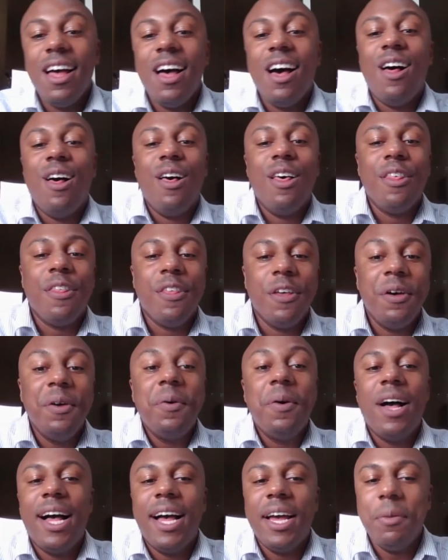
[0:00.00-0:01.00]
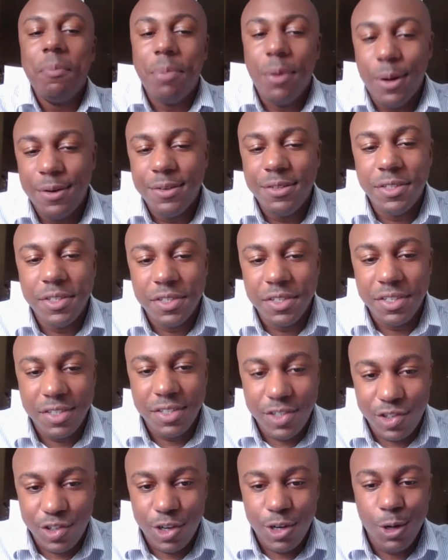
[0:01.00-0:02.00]
Although I personally
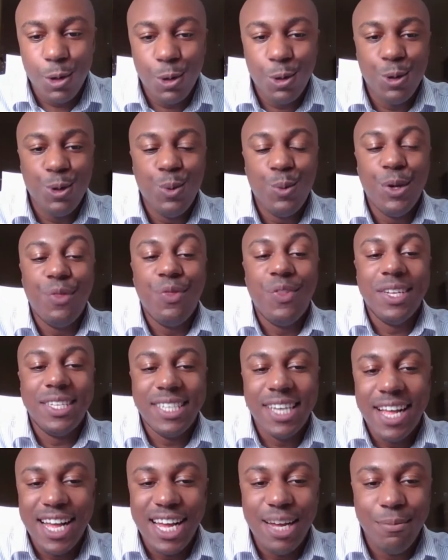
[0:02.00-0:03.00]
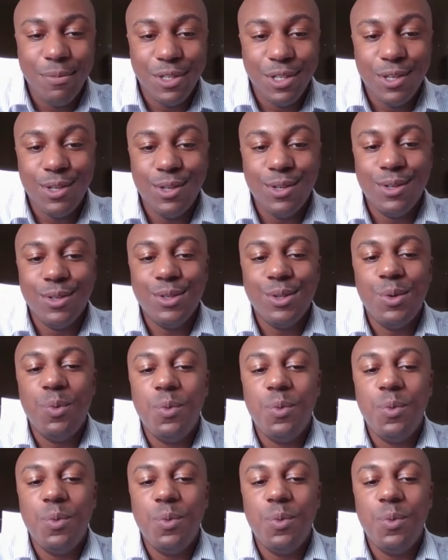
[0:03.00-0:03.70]
struggle with the time zones,